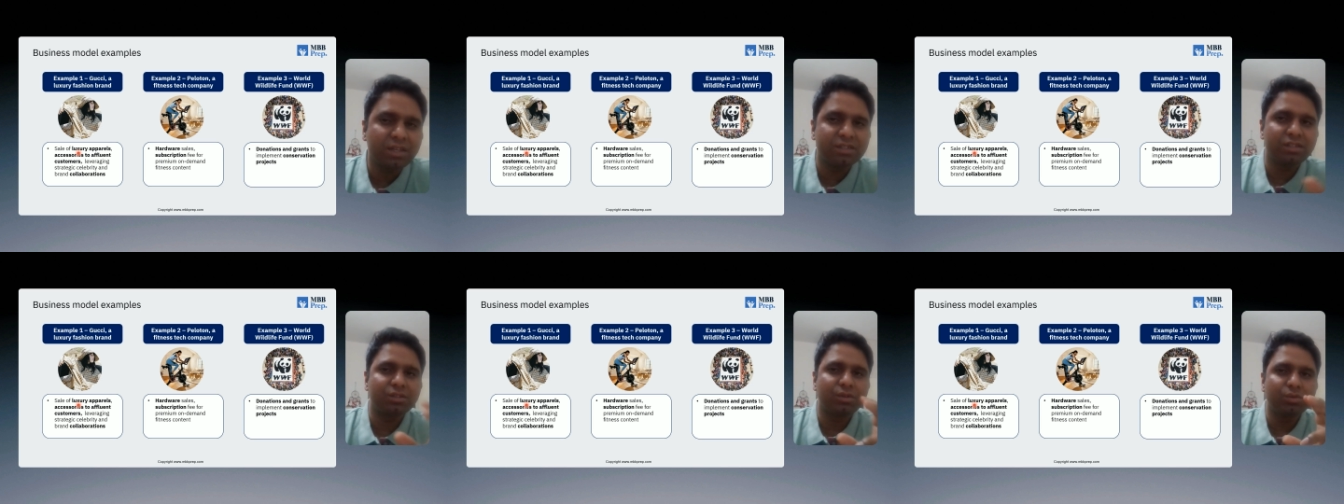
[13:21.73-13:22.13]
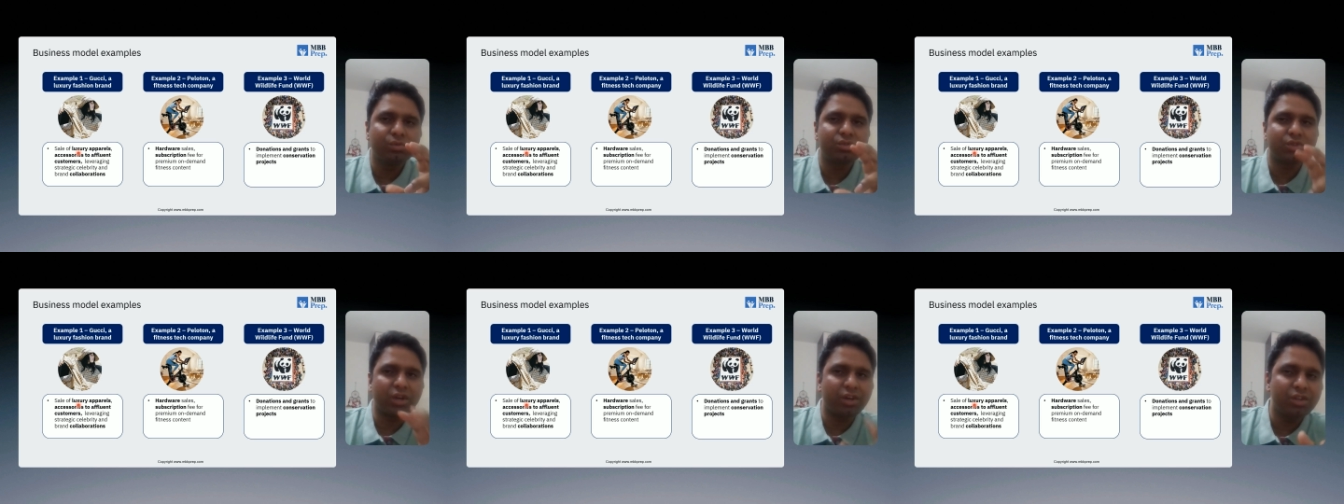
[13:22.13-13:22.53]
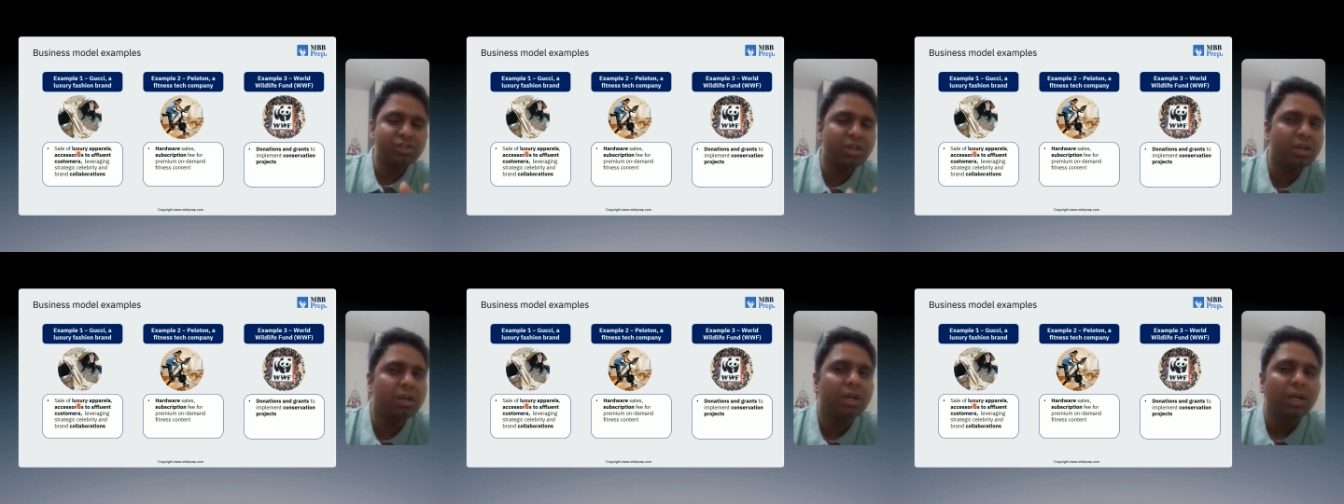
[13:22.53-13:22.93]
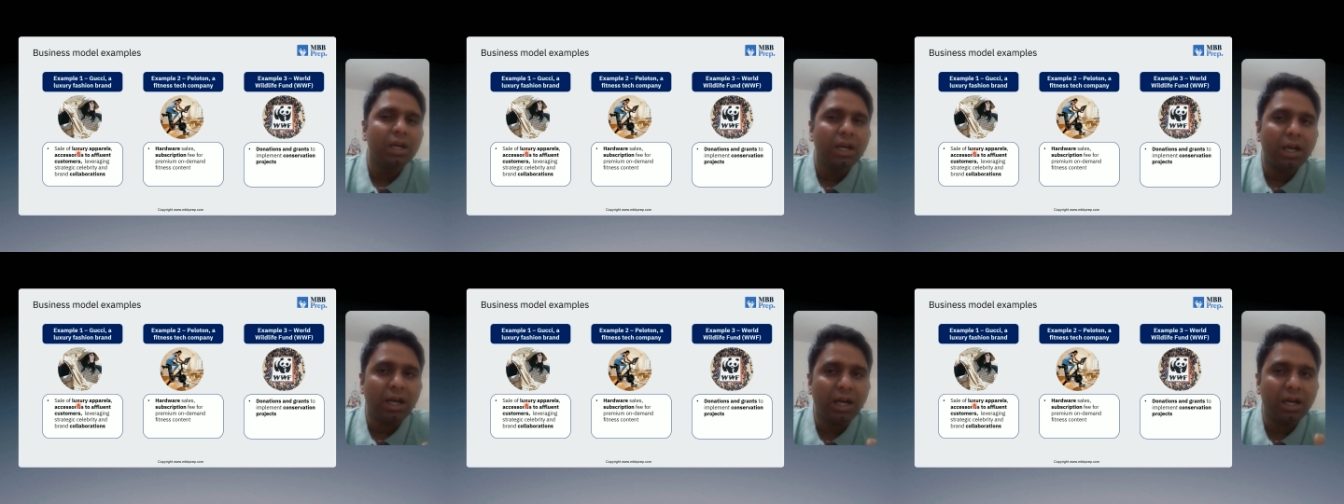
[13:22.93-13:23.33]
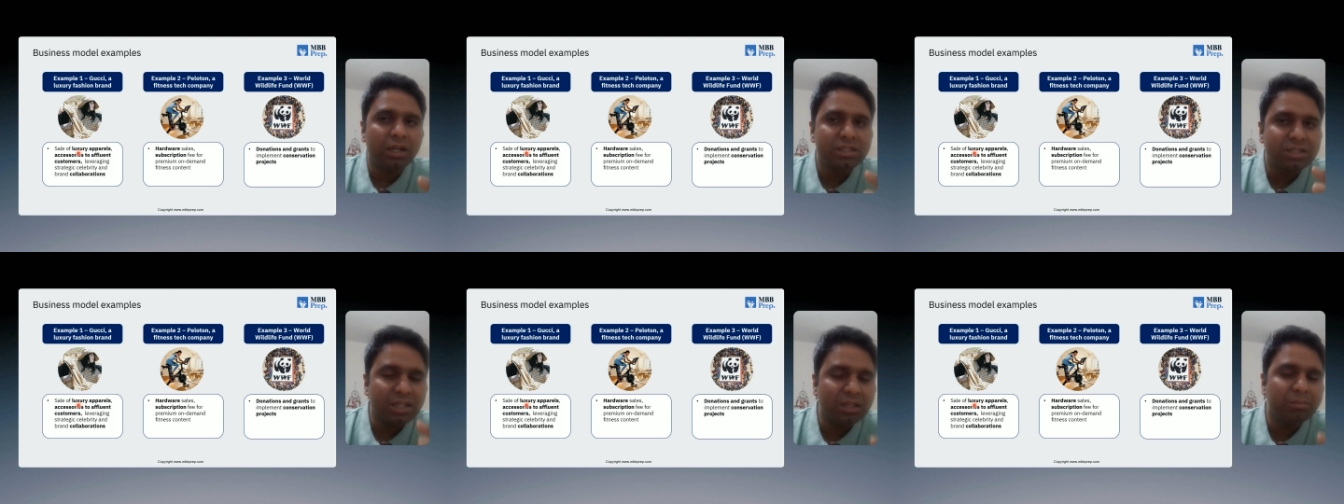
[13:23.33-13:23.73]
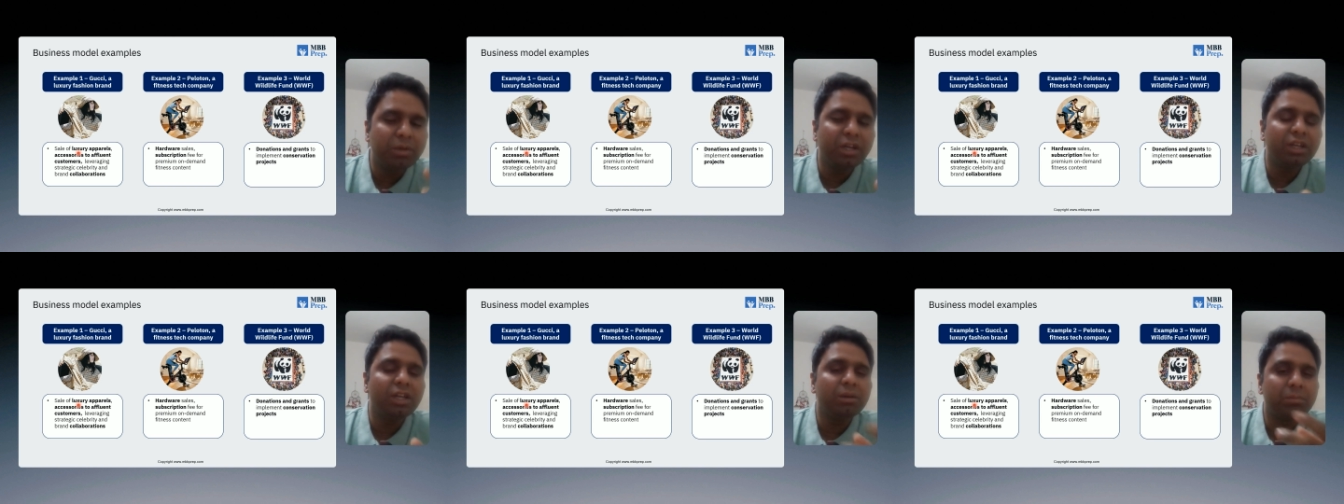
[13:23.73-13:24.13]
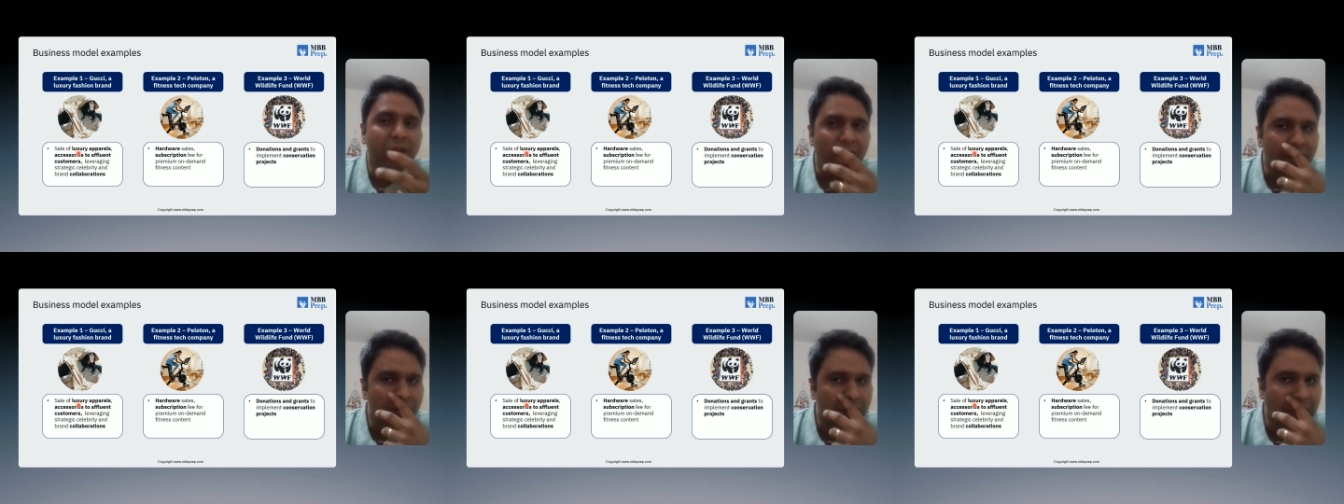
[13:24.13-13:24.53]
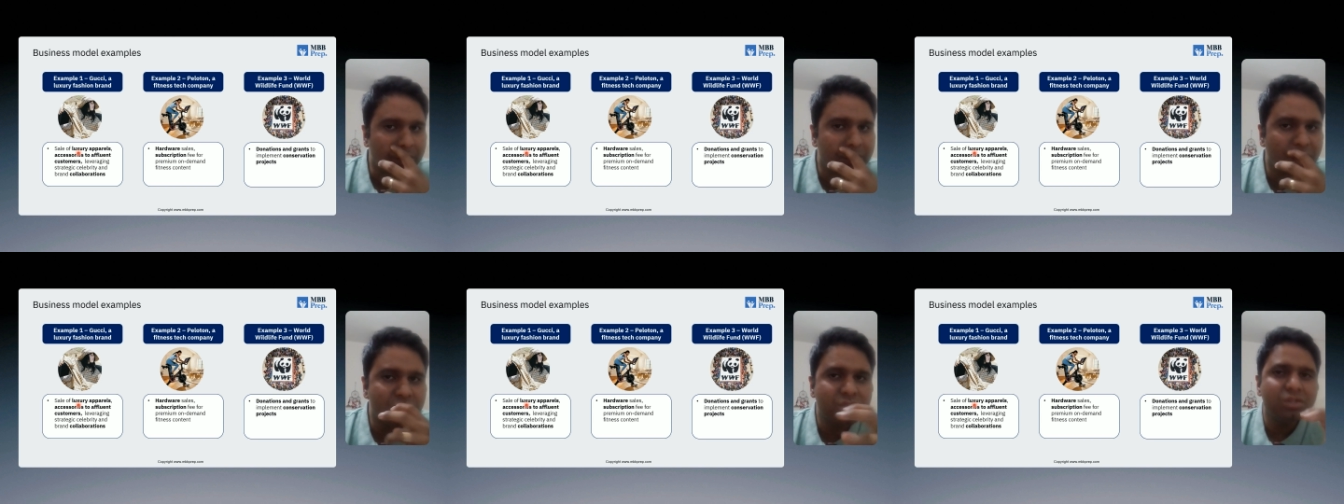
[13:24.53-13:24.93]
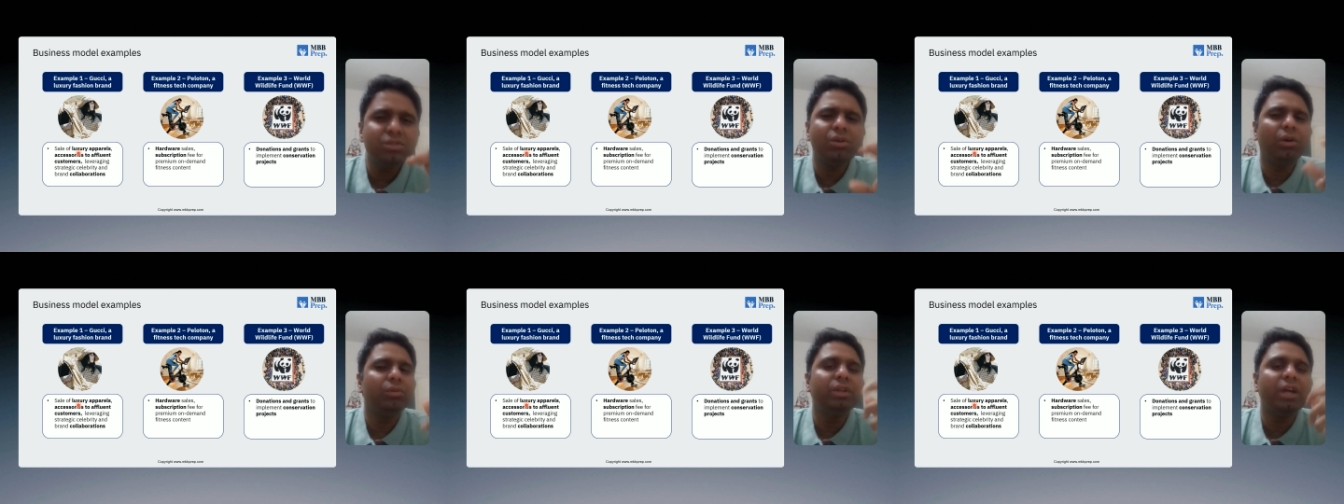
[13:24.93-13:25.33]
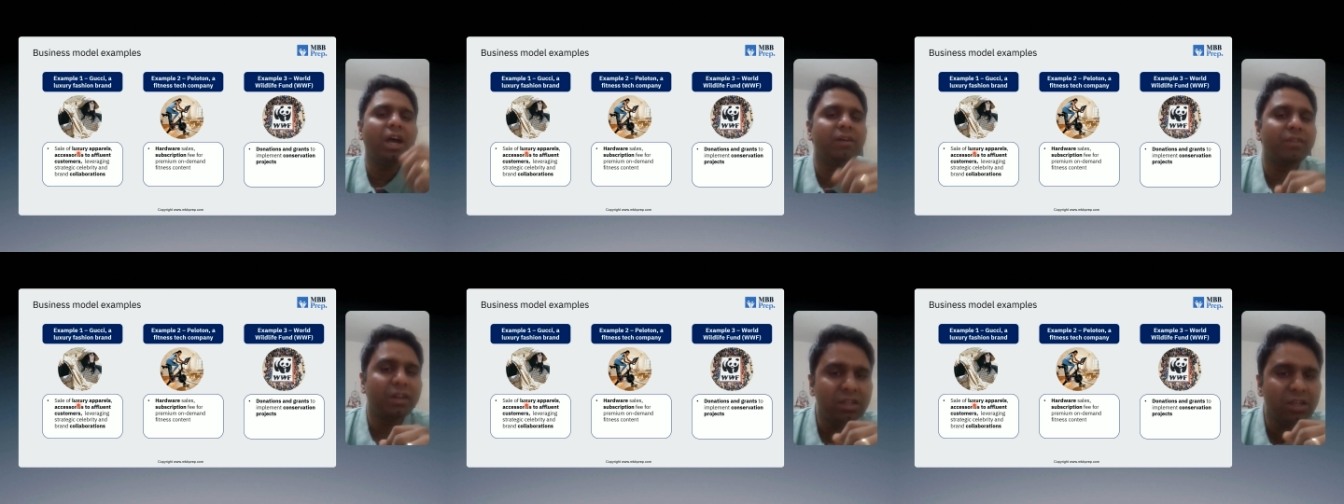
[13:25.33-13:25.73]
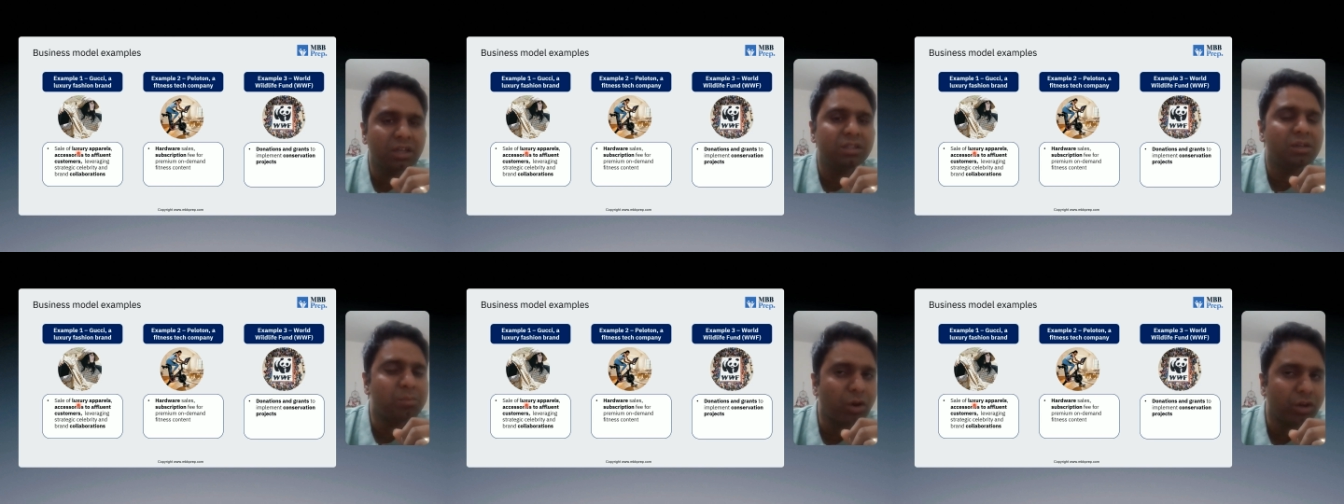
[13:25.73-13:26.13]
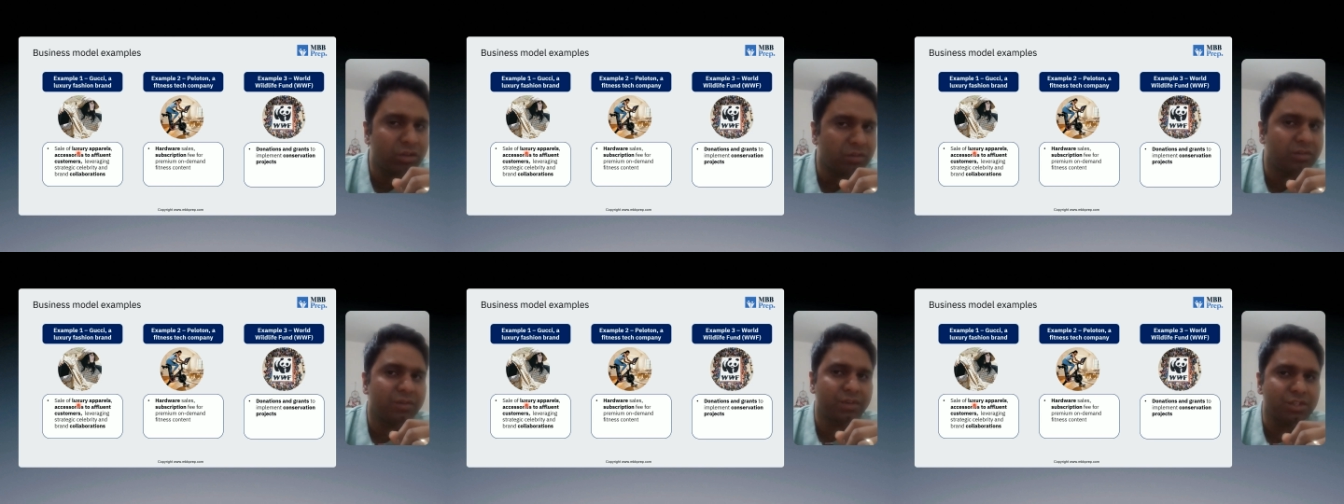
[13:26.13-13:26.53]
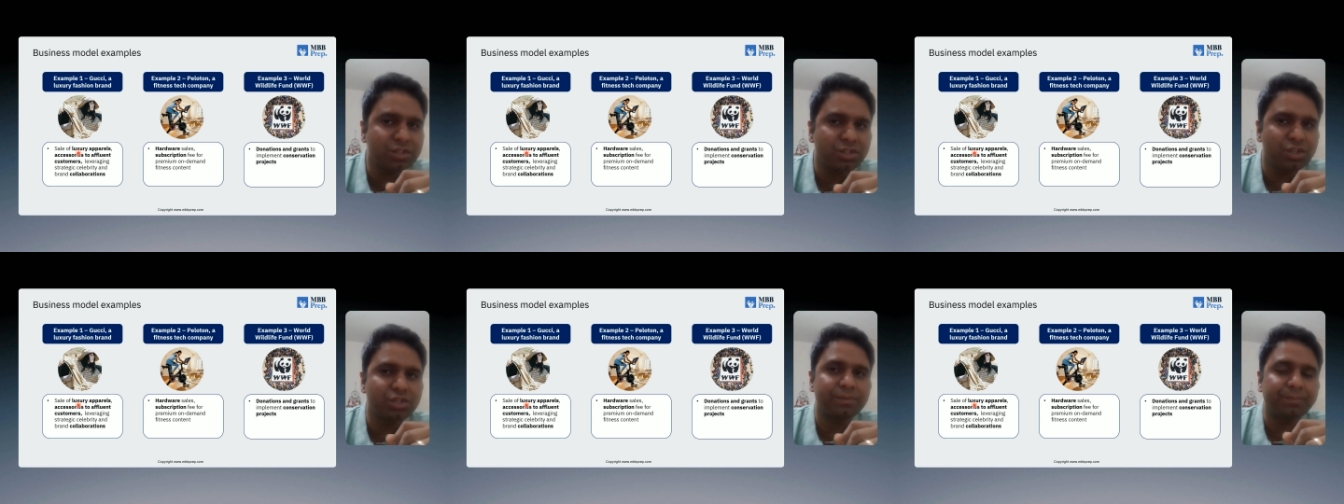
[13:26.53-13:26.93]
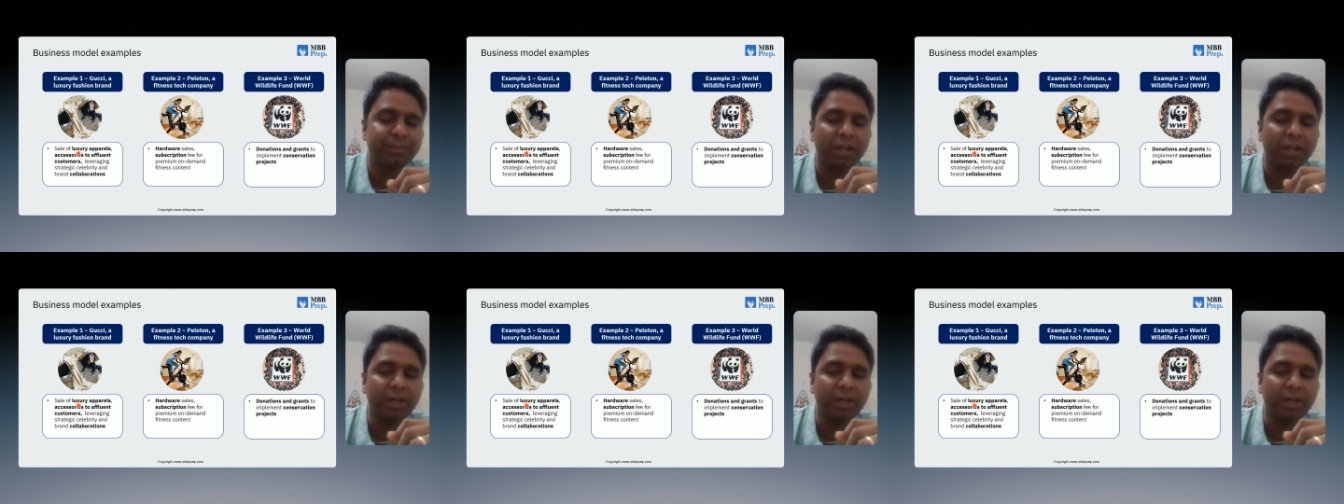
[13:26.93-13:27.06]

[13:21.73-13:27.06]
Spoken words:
Is it to strategic celebrity and brand collaborations, or do they have any other point of differentiation?